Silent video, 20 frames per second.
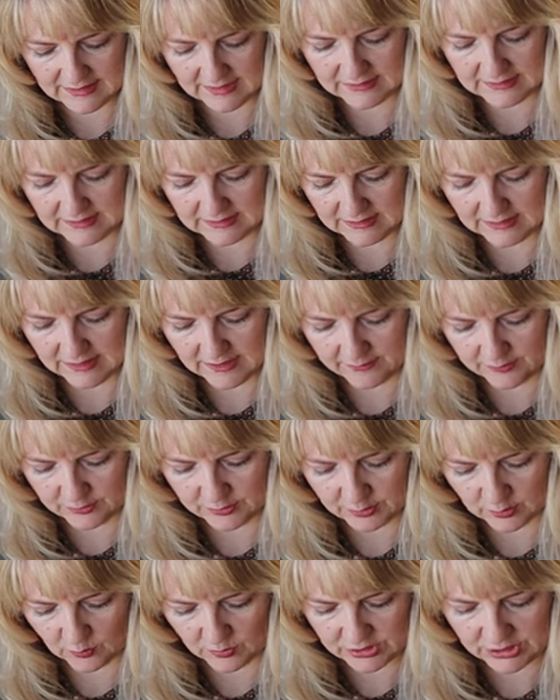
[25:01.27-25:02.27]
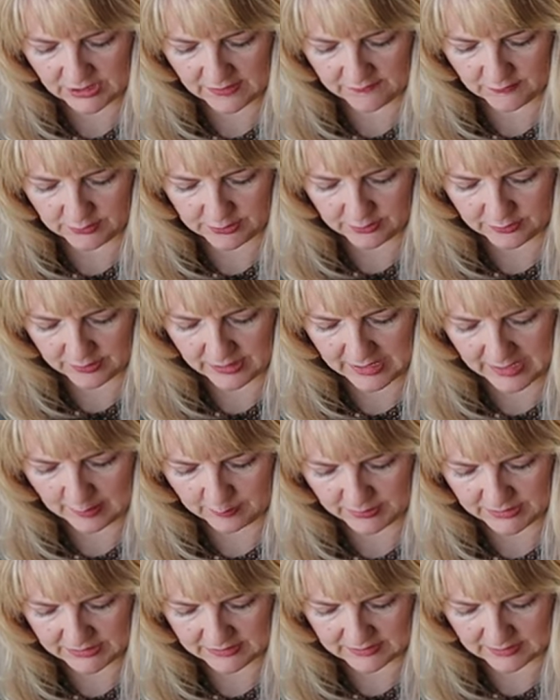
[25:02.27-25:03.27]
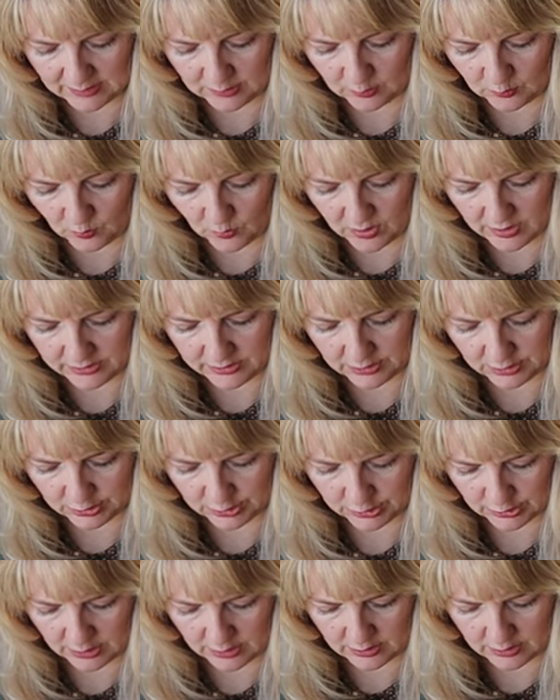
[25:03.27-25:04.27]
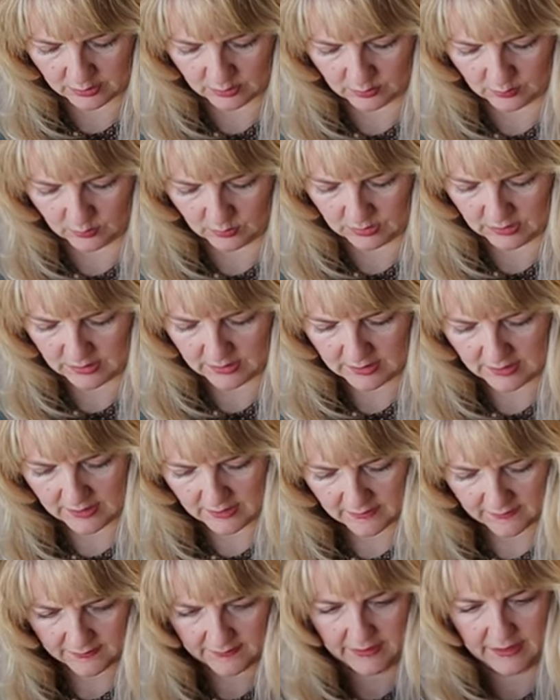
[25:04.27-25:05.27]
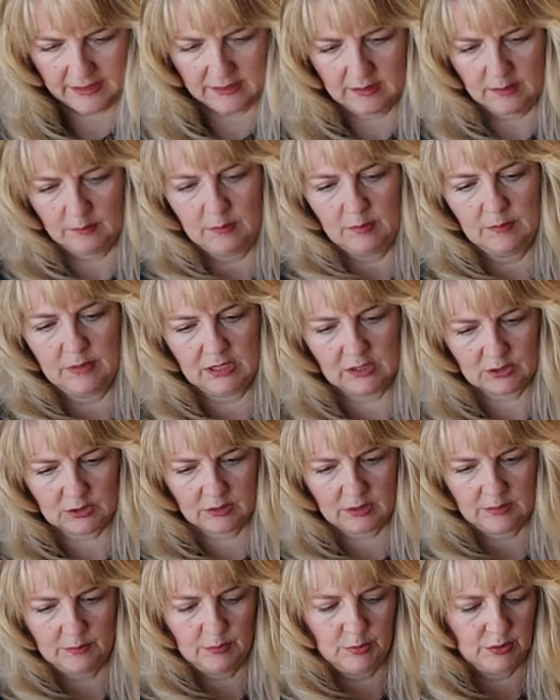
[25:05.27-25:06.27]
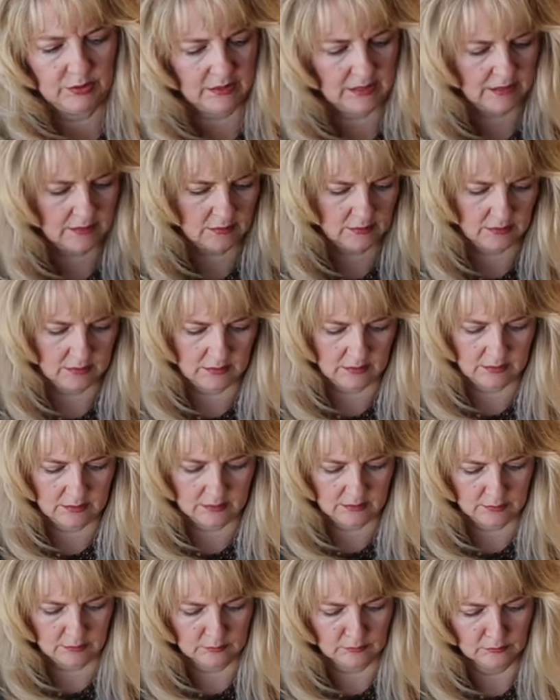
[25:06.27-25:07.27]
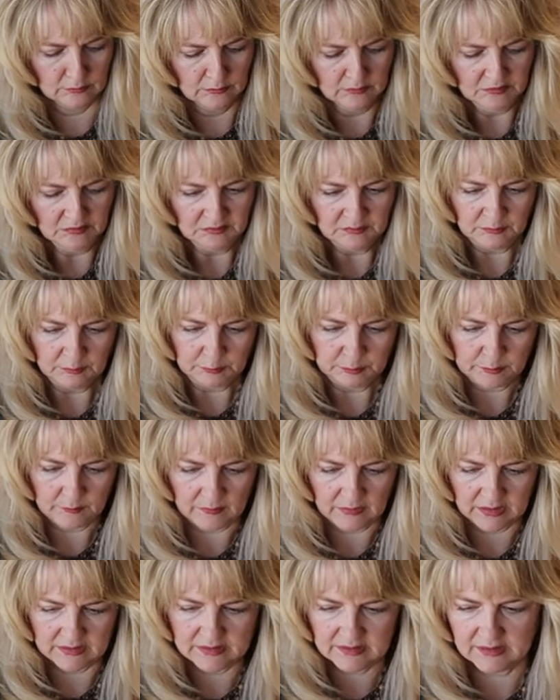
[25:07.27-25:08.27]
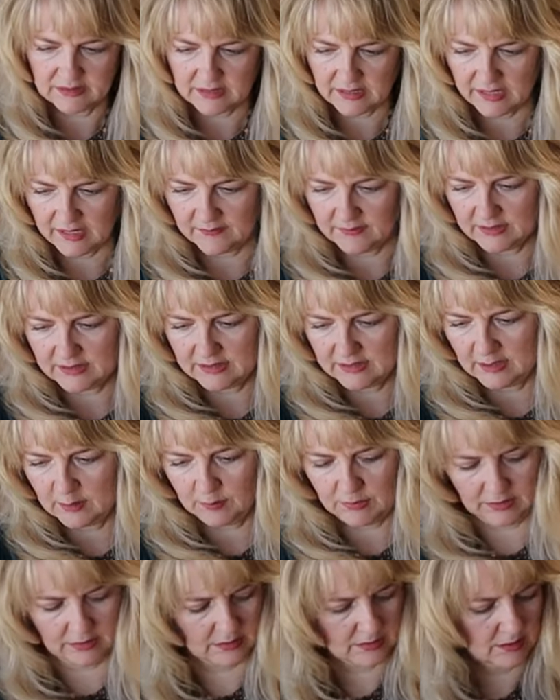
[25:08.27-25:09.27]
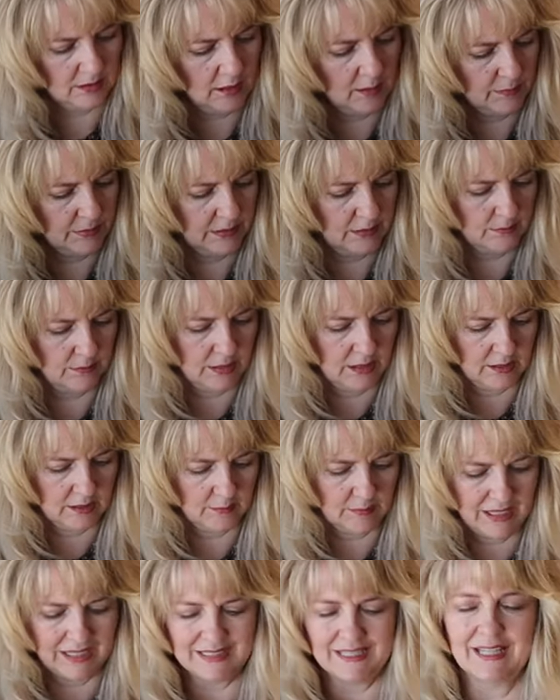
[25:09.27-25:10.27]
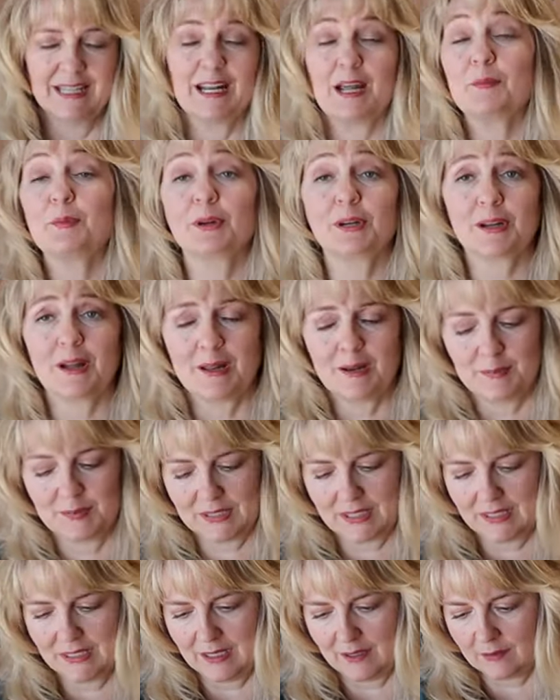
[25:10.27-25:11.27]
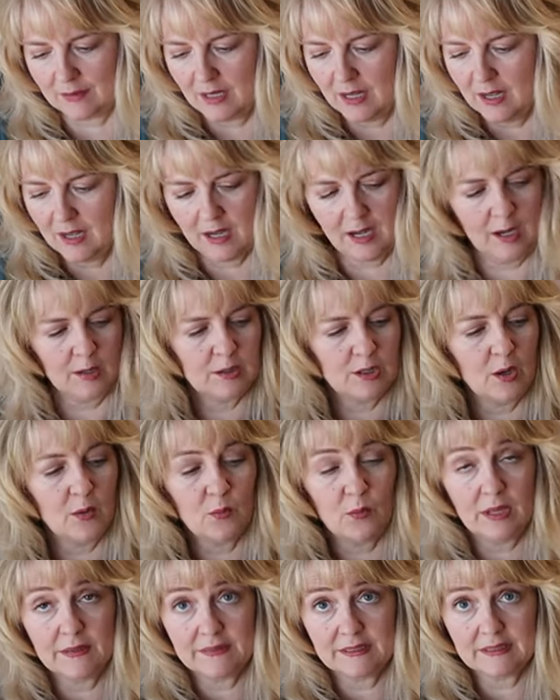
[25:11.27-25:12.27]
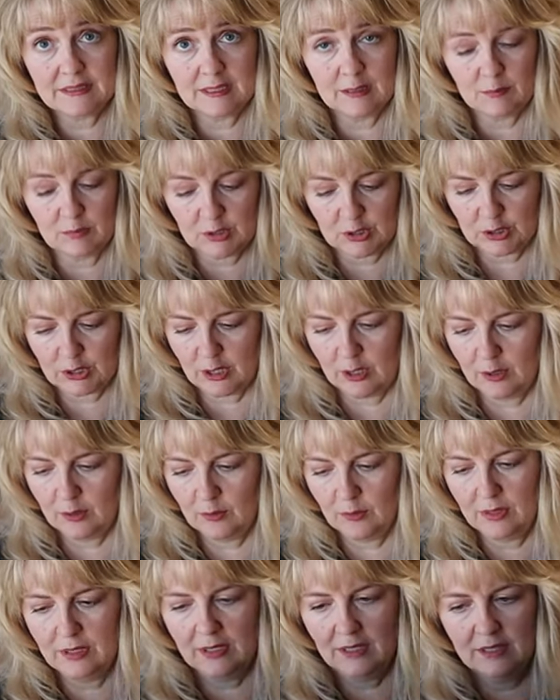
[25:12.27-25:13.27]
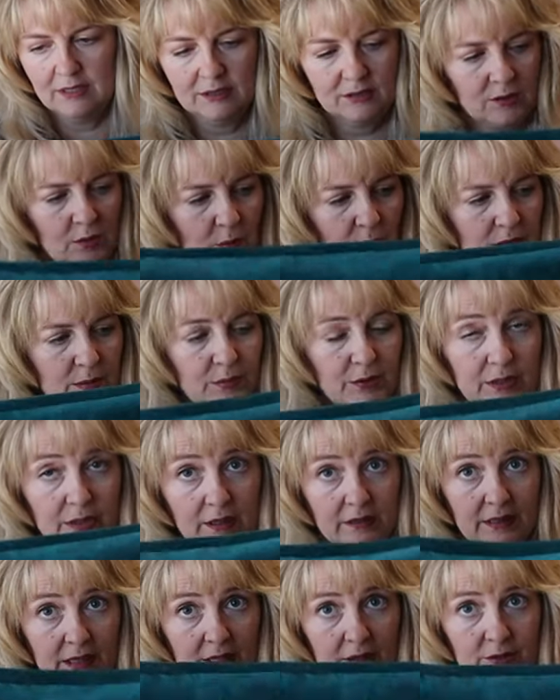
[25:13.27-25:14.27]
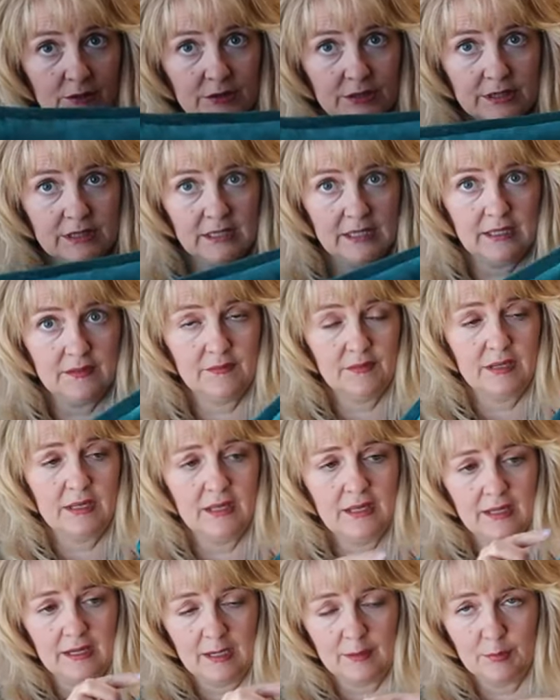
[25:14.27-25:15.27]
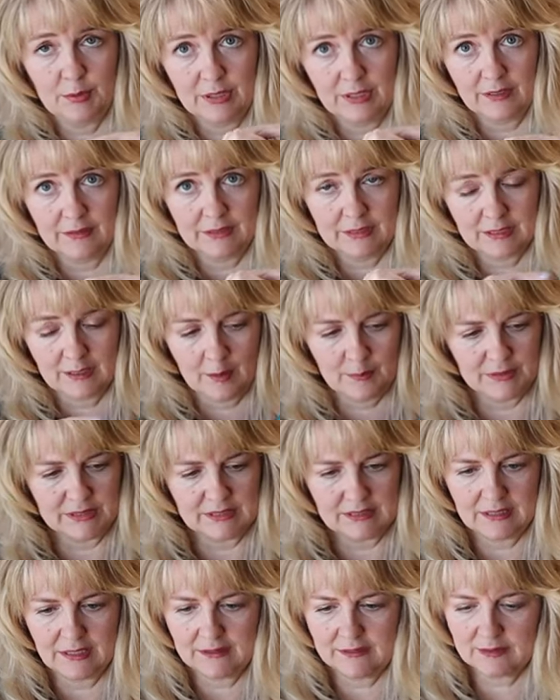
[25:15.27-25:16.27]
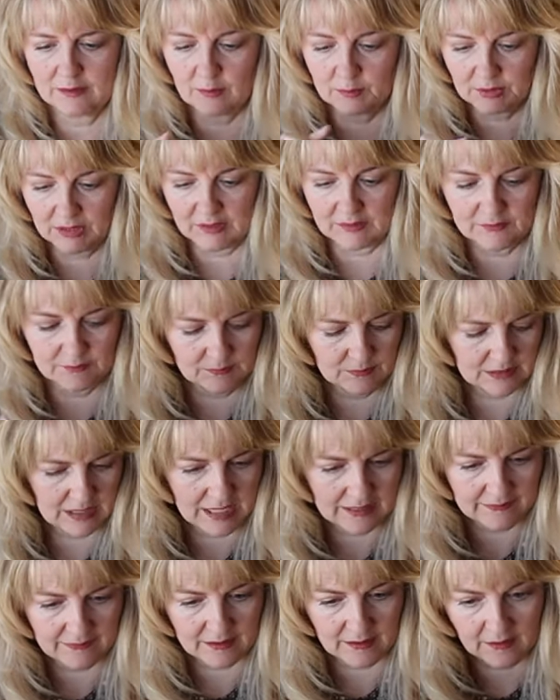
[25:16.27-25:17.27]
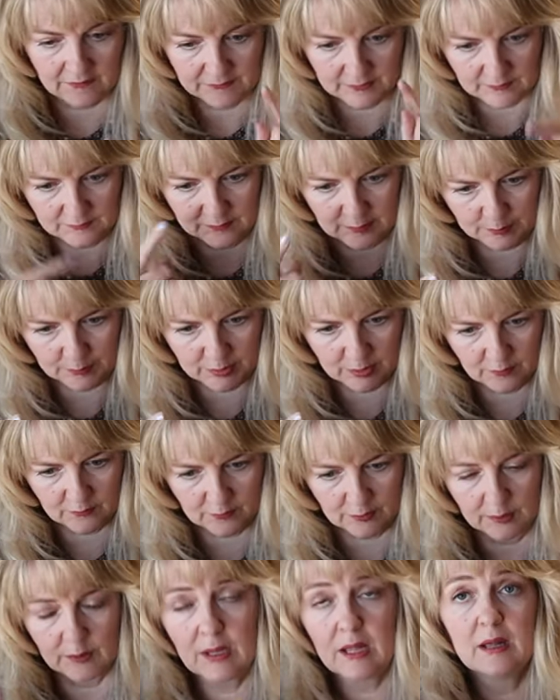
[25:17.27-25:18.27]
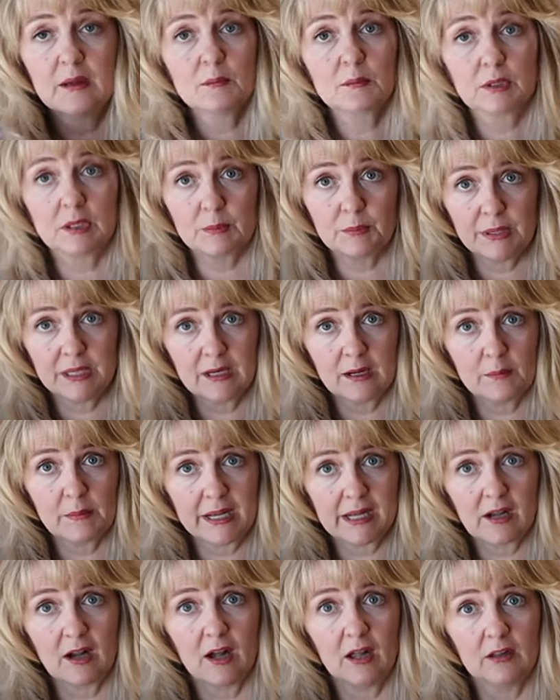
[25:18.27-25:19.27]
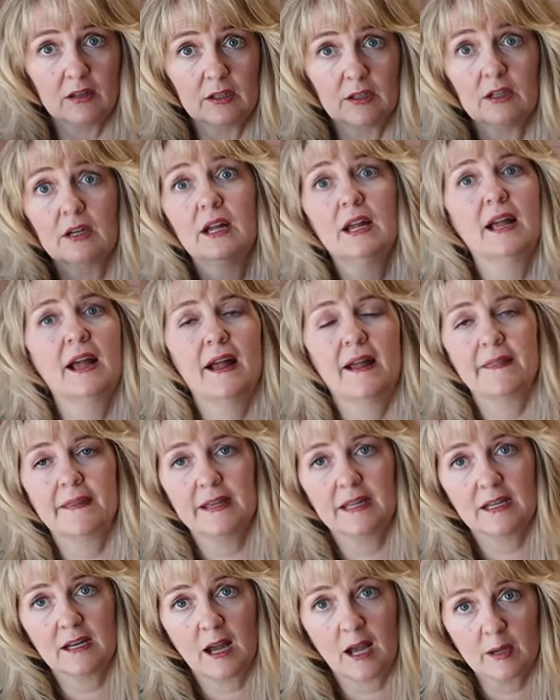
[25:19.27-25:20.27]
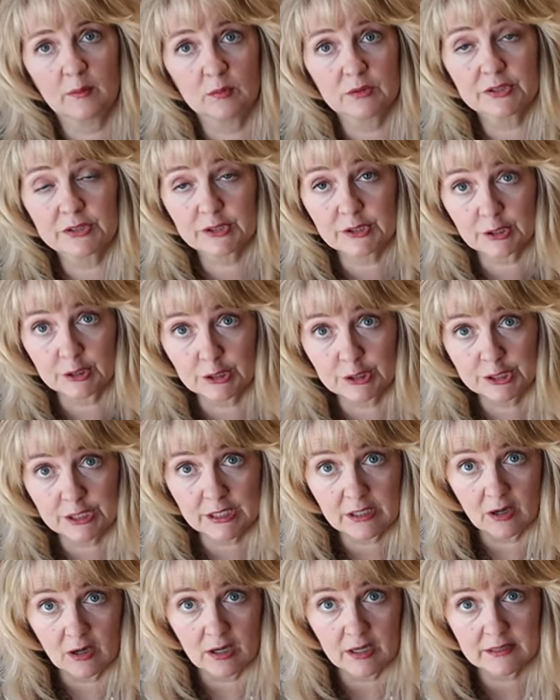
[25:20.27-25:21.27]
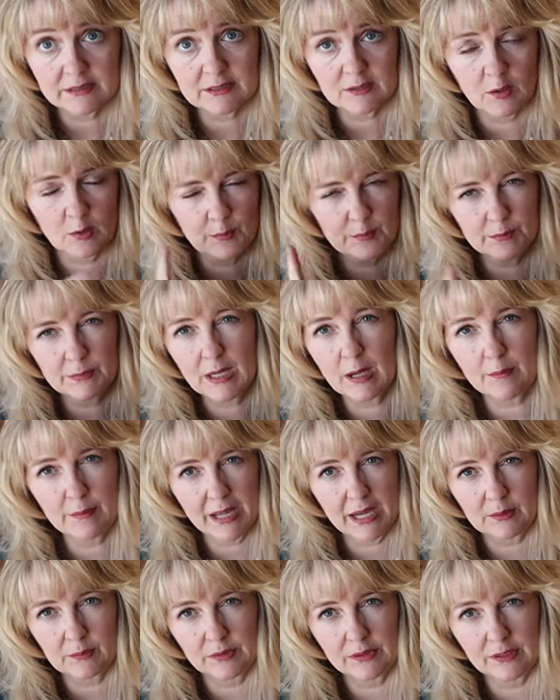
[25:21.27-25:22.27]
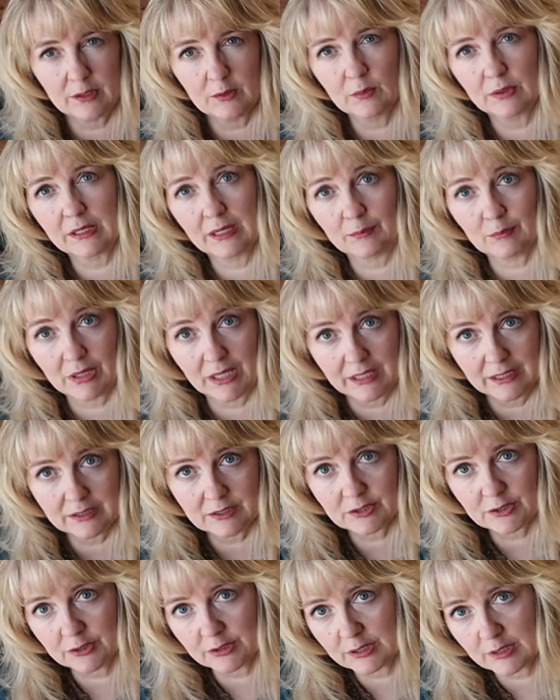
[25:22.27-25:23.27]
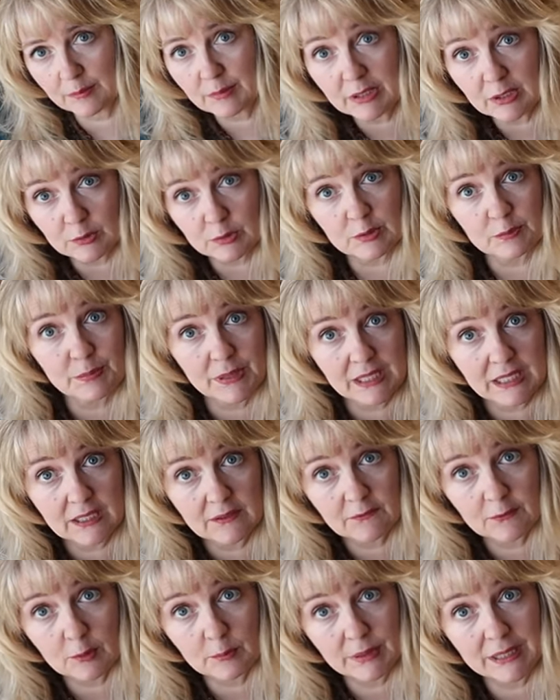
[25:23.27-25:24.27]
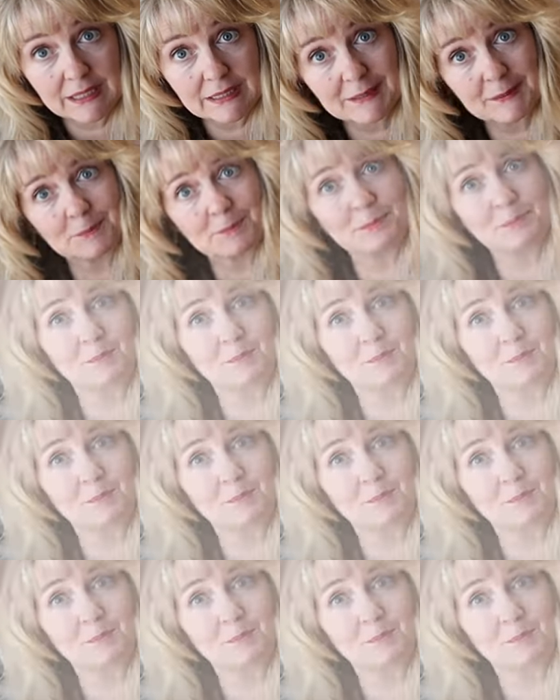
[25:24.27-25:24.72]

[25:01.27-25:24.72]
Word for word: sides together. So whichever your nap is that you want to show, that, let me make sure I put that on. Since I have a seam on the top and the bottom, I did, I put it on upside down. I don't want the seam to show, so I want to put it on the undersleeve and I put it on the top instead. So I'm going to take that off and flip it over. I'm going to pin on my collar and then I will serge it on. So I'll come back with you when I'm ready to serge. I'm going to do some pinning for a bit.